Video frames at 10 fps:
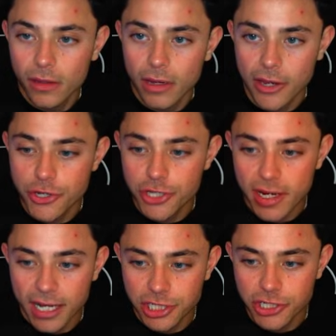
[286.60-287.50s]
Now you should
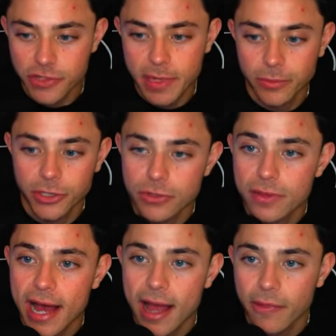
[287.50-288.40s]
actually just be able to do
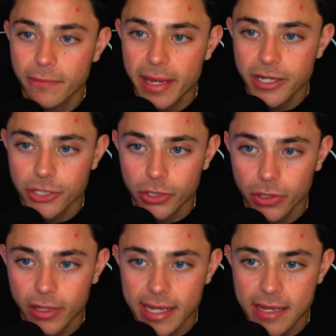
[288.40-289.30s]
that and then make
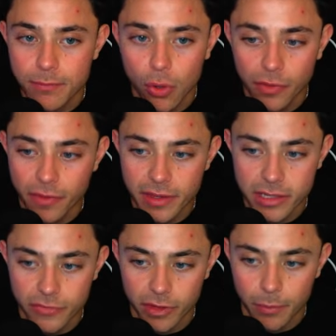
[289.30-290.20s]
sure in both of
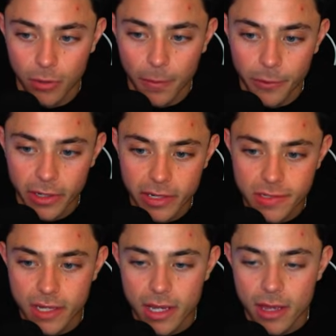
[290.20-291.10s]
these for the
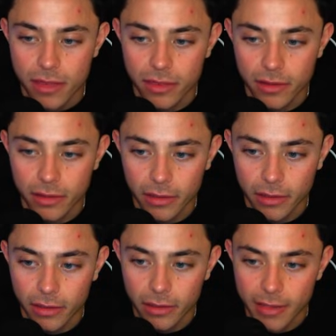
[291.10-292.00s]
properties,
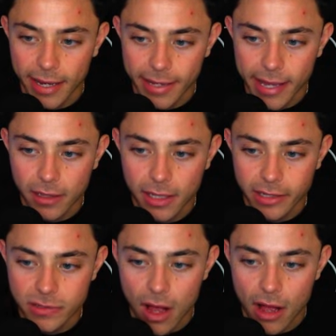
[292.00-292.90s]
the yeah, can collide
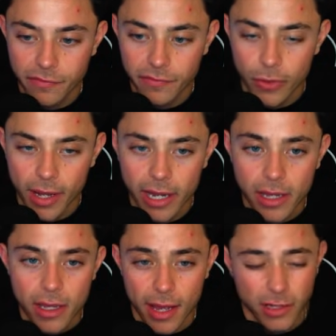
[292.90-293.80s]
is off, okay?
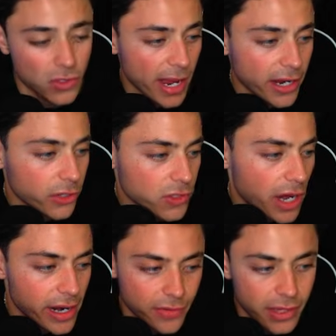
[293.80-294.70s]
And so anchored's
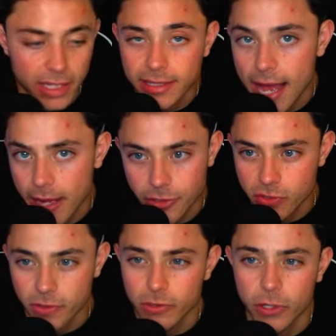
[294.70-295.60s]
on, everything like that.
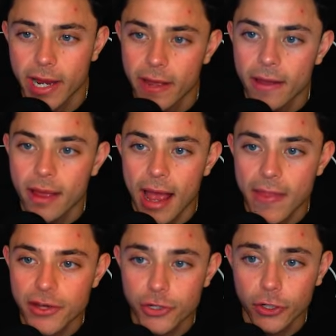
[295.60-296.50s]
Just looks great. And
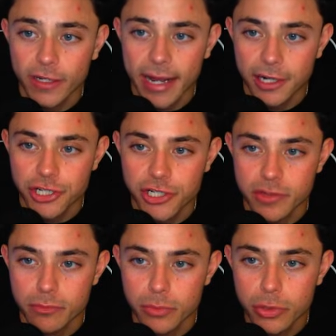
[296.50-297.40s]
then you're good to actually just
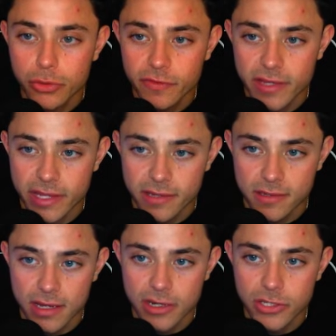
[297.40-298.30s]
move this
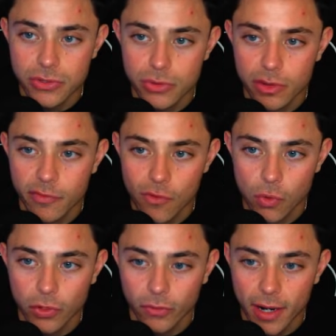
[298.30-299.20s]
into the
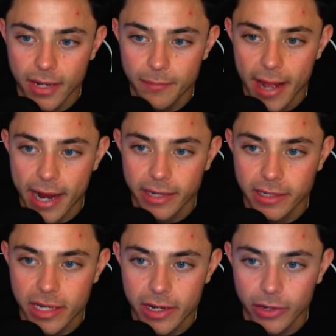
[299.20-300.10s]
folder right back in
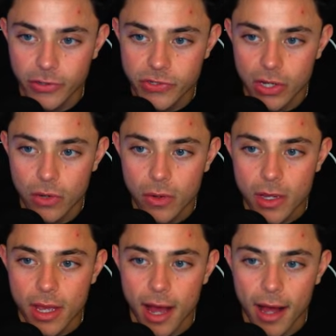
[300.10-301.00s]
here. So
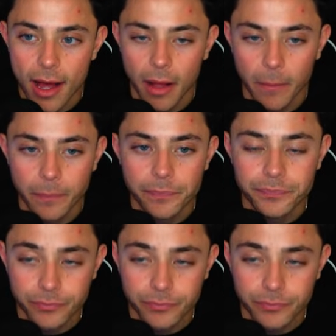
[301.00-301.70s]
um,